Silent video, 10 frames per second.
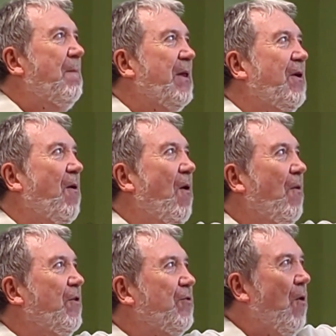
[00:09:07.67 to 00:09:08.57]
But
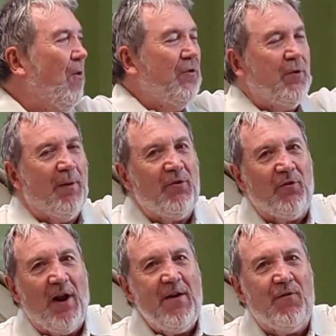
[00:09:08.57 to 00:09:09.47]
there's also a
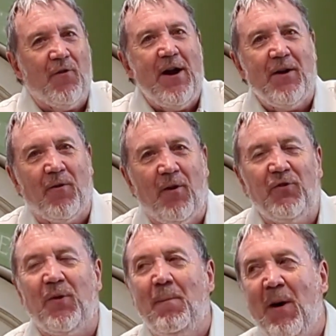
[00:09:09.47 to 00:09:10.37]
slave trade
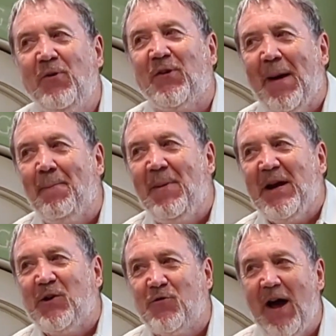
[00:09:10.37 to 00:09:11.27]
across the
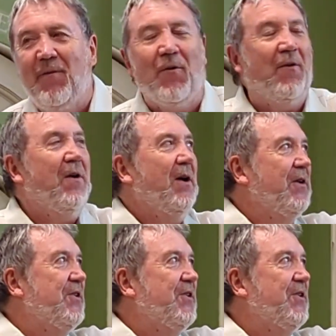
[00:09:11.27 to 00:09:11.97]
Mozambique travel